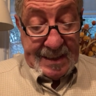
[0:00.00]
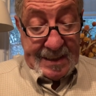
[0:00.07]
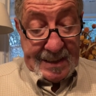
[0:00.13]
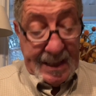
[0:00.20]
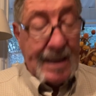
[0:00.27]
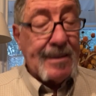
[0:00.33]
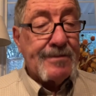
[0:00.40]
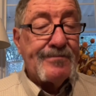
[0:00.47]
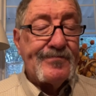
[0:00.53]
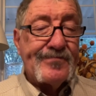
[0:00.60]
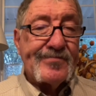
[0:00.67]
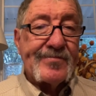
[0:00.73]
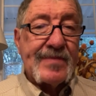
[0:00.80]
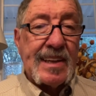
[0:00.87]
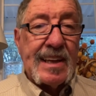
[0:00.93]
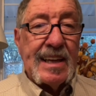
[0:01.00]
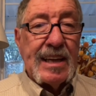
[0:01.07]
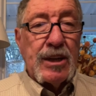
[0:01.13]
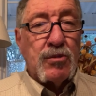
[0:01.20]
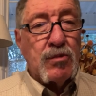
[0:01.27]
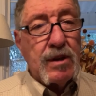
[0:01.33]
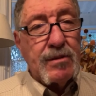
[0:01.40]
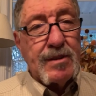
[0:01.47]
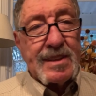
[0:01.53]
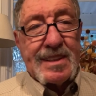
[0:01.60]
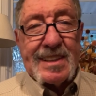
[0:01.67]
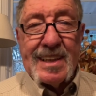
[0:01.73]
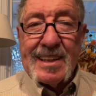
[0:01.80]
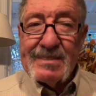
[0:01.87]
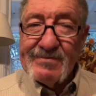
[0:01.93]
Now, we would
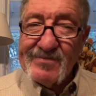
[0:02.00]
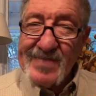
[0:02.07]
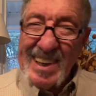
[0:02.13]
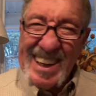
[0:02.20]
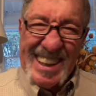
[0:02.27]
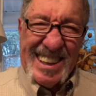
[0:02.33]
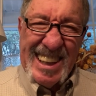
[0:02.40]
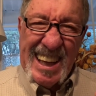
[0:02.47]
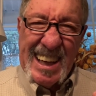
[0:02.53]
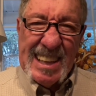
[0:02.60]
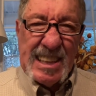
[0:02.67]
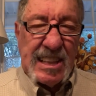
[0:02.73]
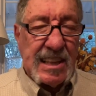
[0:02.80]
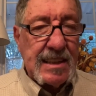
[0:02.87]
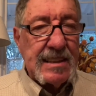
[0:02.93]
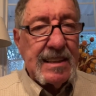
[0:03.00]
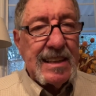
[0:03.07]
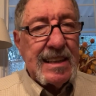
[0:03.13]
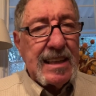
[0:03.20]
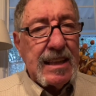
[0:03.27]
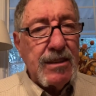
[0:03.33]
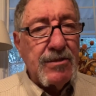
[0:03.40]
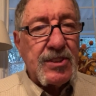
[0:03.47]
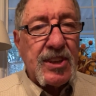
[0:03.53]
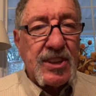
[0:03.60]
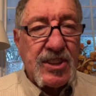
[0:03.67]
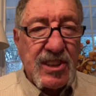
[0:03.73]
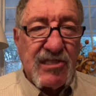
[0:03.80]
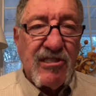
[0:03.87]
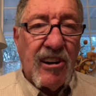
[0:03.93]
say, Elijah, he was a
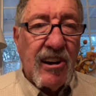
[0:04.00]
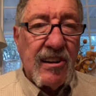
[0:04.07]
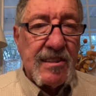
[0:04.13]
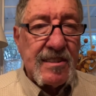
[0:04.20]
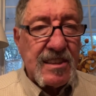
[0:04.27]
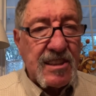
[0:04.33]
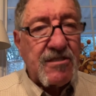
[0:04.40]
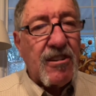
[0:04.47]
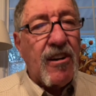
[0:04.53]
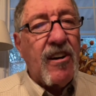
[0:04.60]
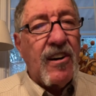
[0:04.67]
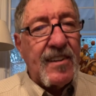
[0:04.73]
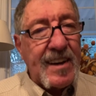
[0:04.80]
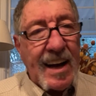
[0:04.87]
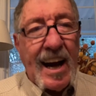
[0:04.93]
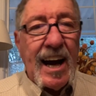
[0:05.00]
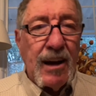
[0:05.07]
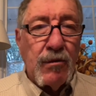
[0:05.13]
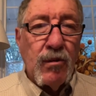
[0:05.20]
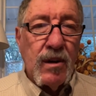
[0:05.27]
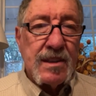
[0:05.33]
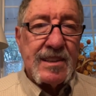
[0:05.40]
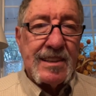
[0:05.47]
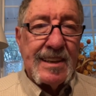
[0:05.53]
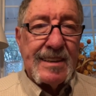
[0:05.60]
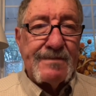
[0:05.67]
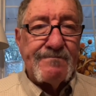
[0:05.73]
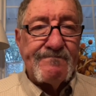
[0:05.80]
strong, strong guy, wasn't he?